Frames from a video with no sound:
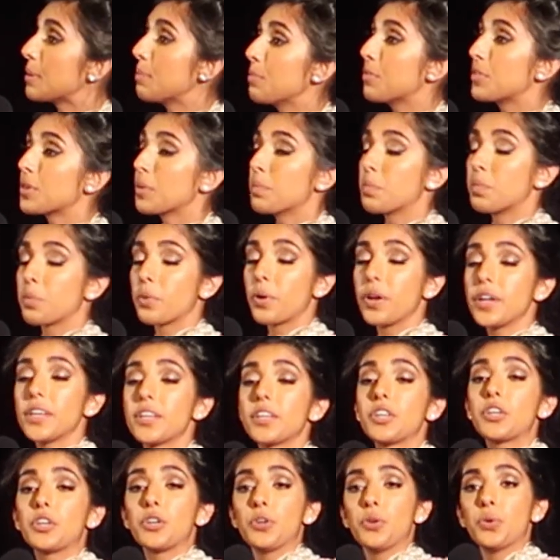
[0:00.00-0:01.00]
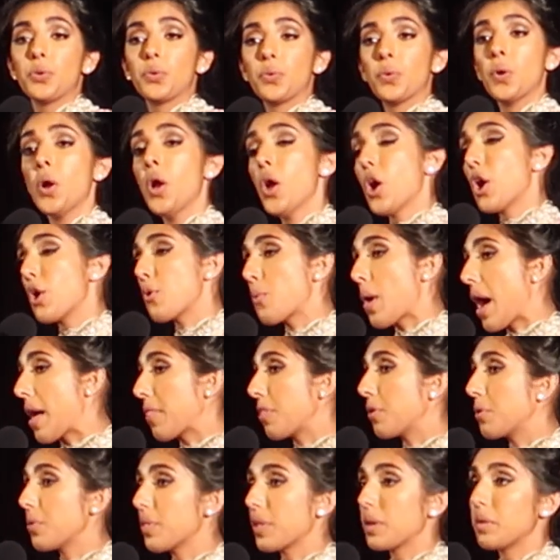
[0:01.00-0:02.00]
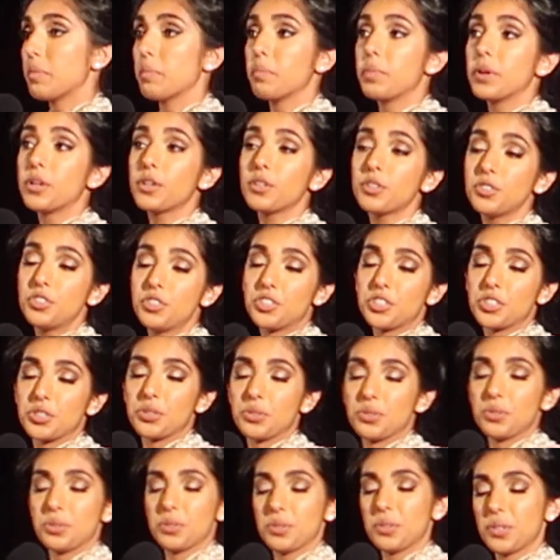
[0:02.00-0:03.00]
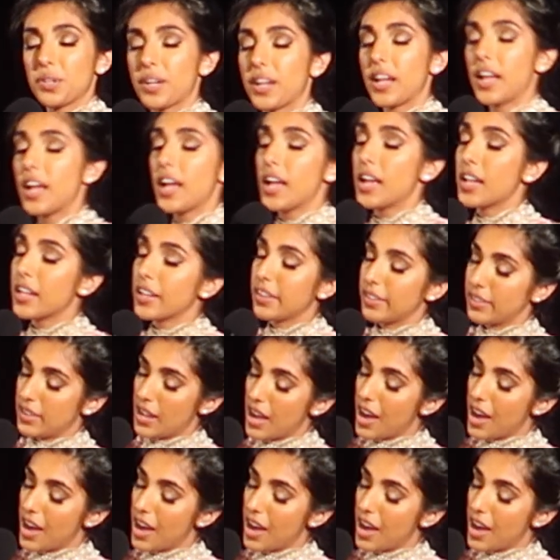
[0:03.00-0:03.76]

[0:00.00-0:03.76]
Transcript: seem to break you rather than build you,